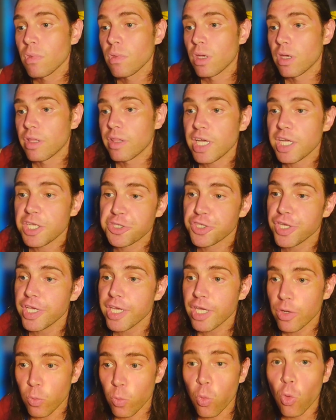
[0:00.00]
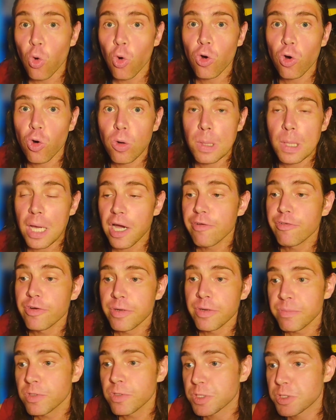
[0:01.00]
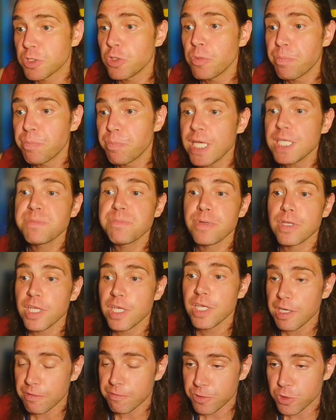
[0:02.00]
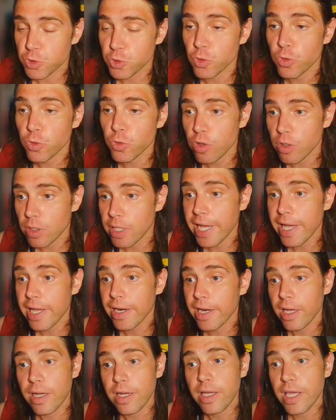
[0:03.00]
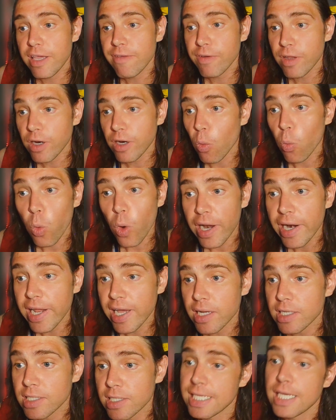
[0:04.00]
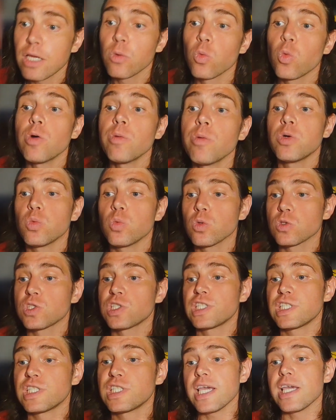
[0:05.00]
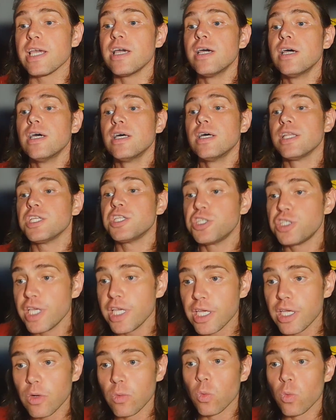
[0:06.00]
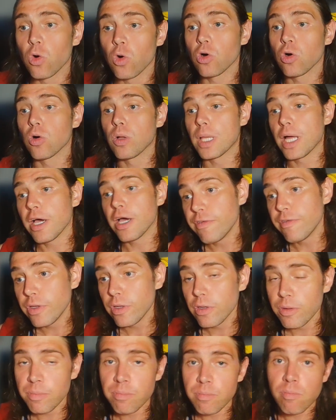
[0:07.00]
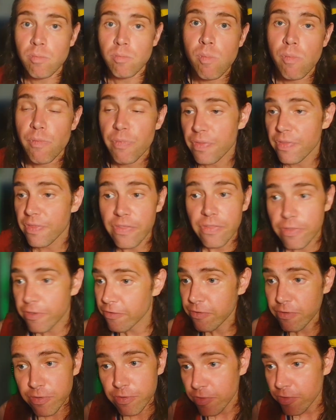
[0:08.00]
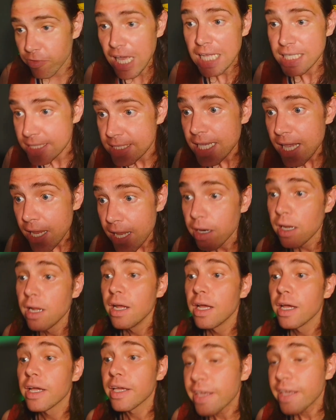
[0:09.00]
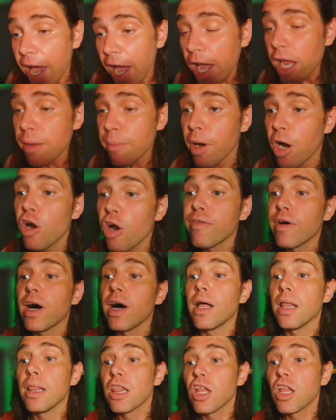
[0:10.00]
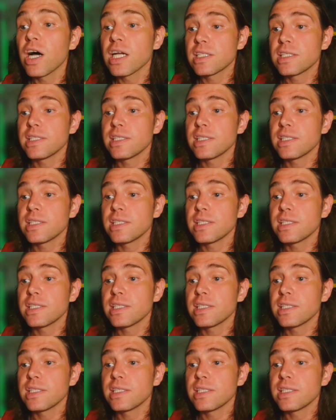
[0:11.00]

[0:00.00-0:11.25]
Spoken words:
that she can walk all over him, because you best believe sooner or later even a 1 out of 10 woman will see that she can walk all over you. So that's it. Game over. Lights